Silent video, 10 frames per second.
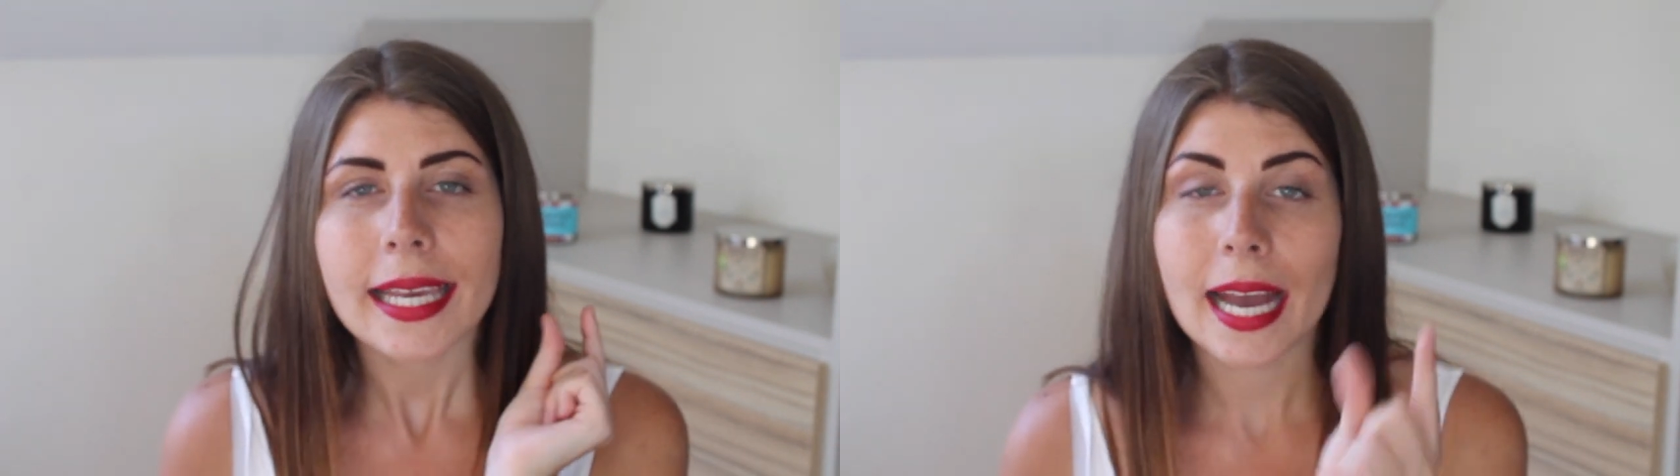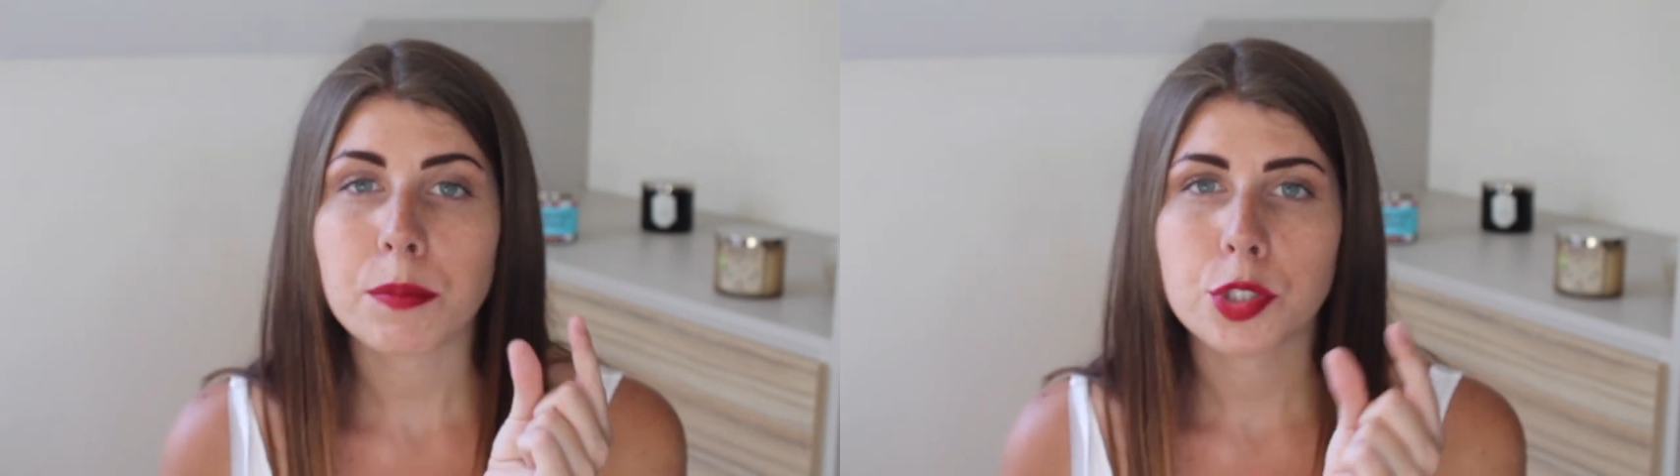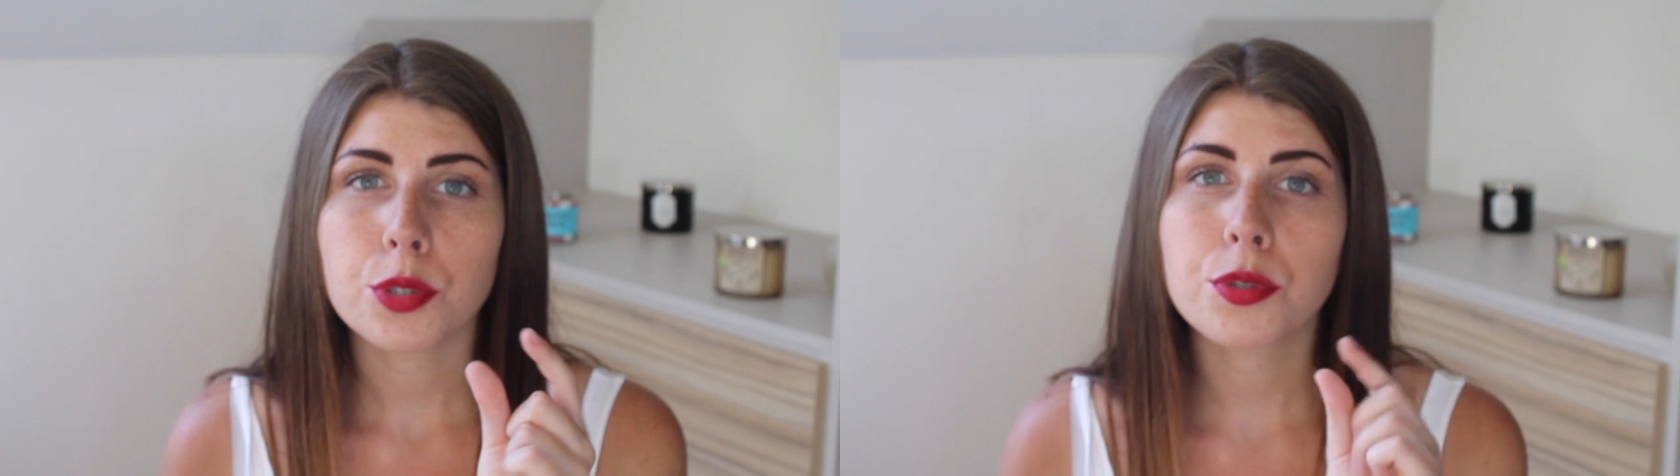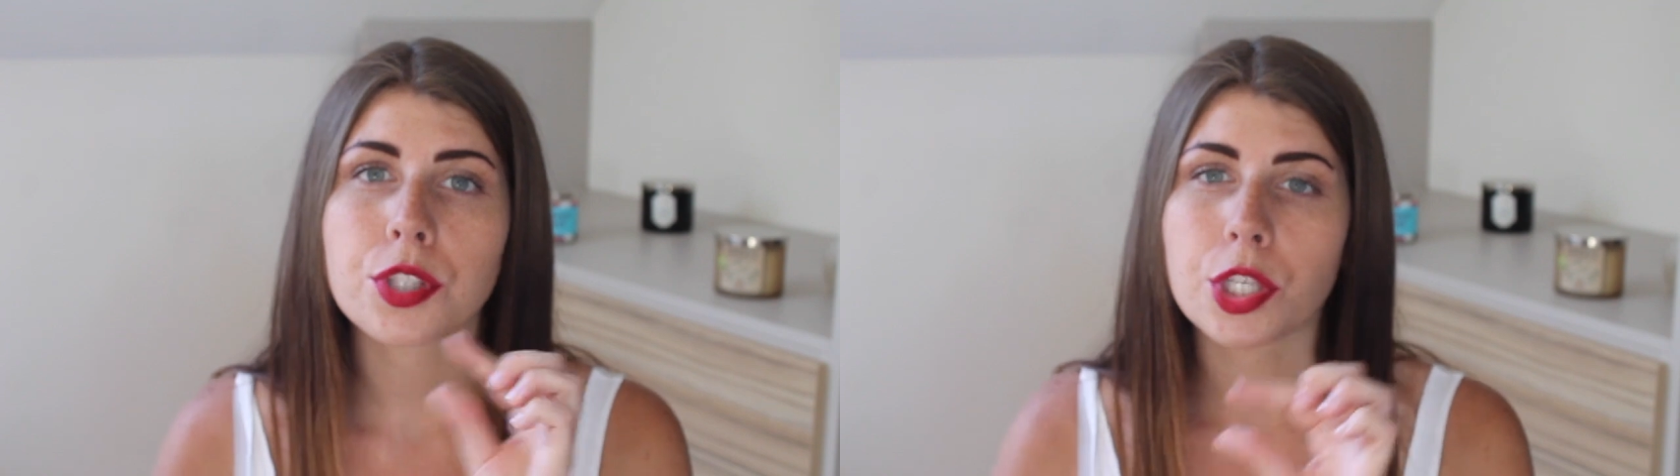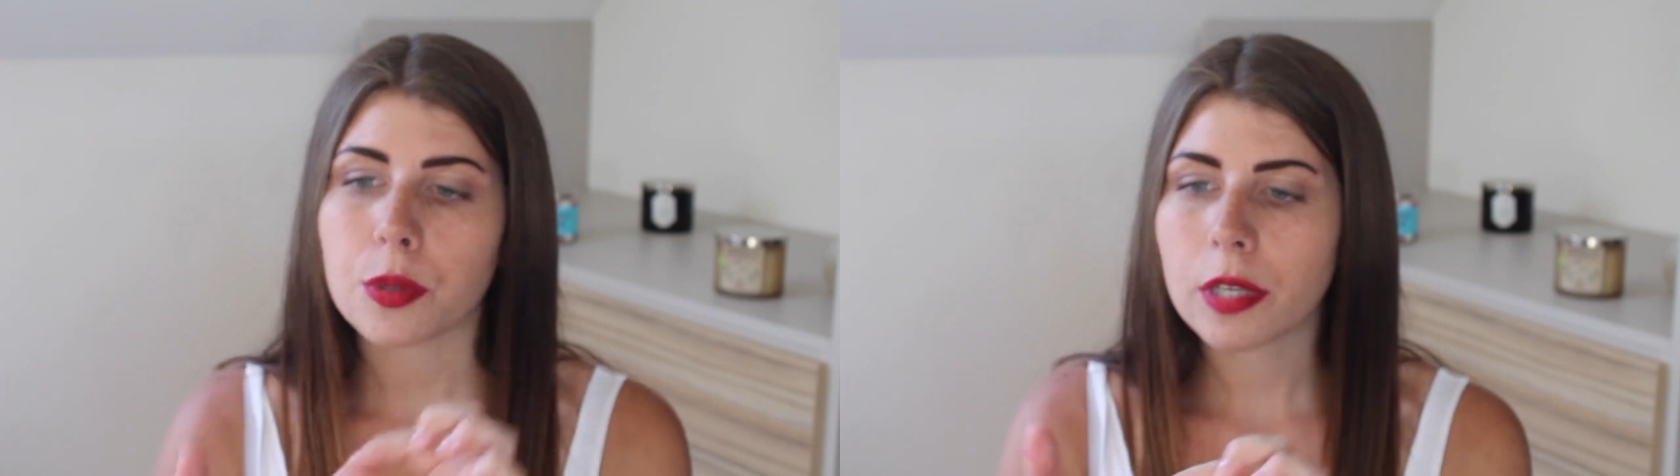capsule.
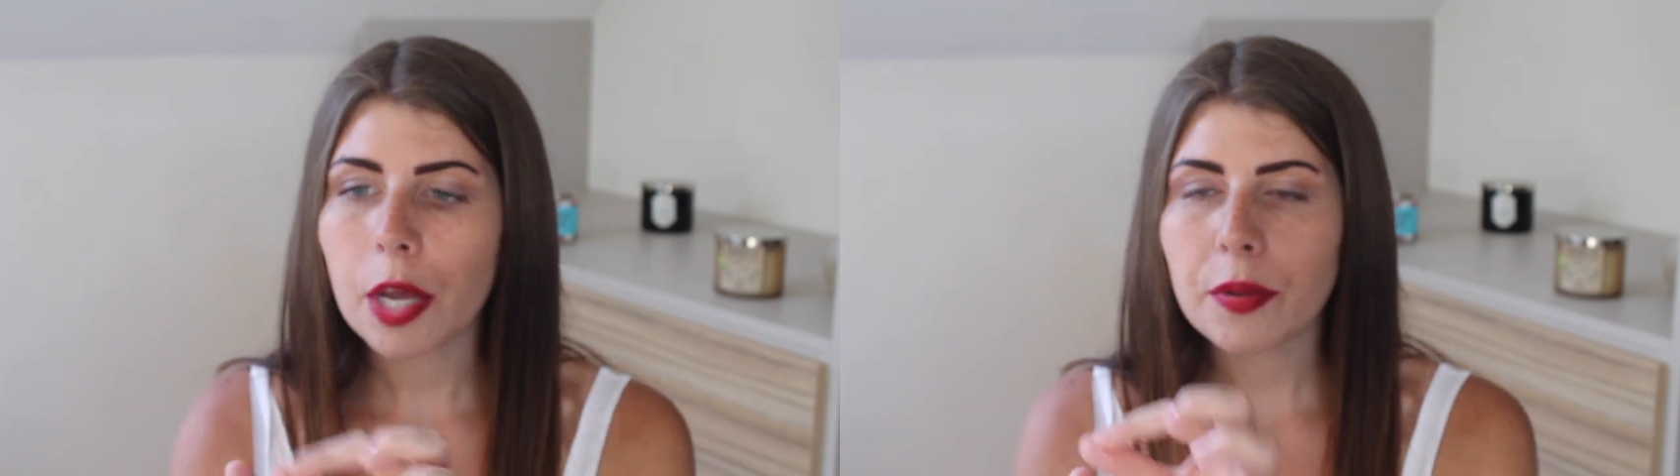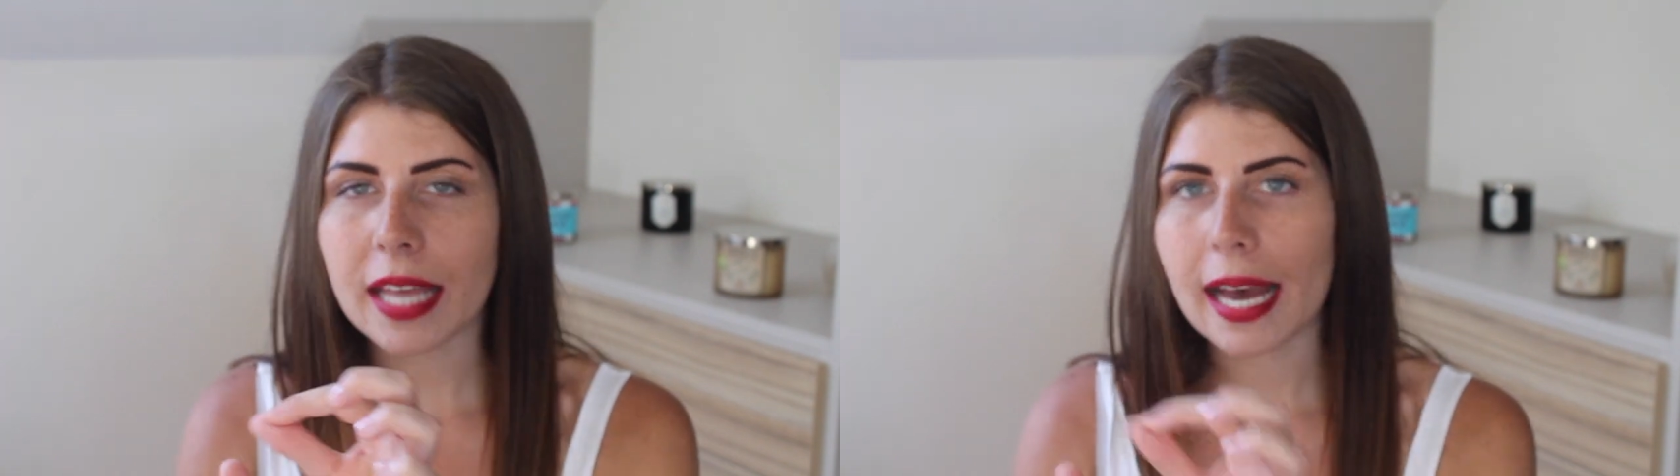So you load